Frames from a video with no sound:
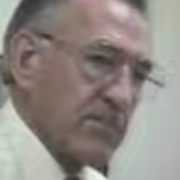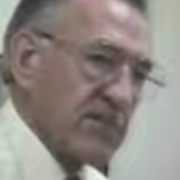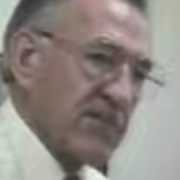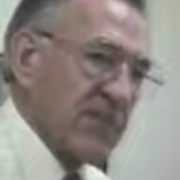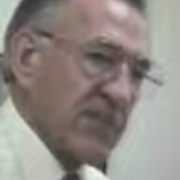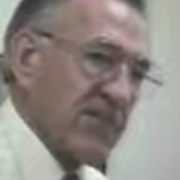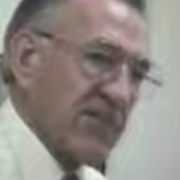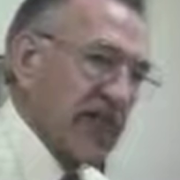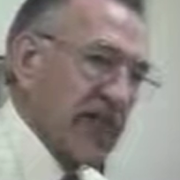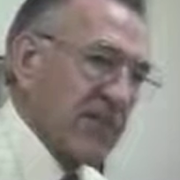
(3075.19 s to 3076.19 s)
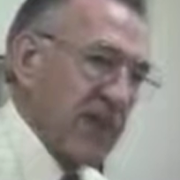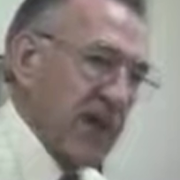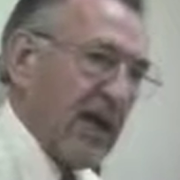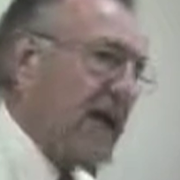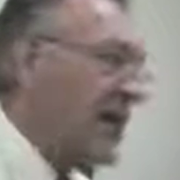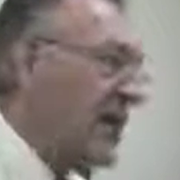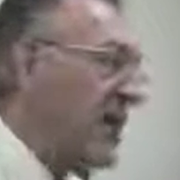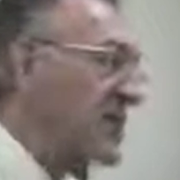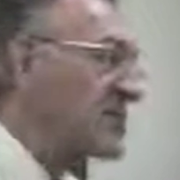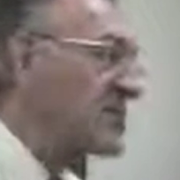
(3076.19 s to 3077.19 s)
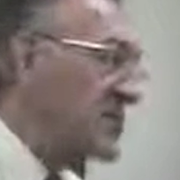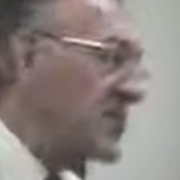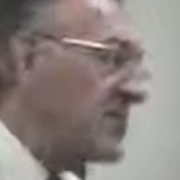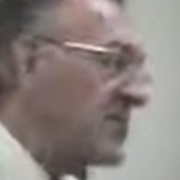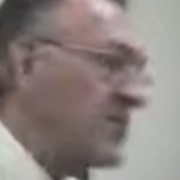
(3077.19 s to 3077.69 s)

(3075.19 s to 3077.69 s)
And say, Brother Bill, I'm glad that I can see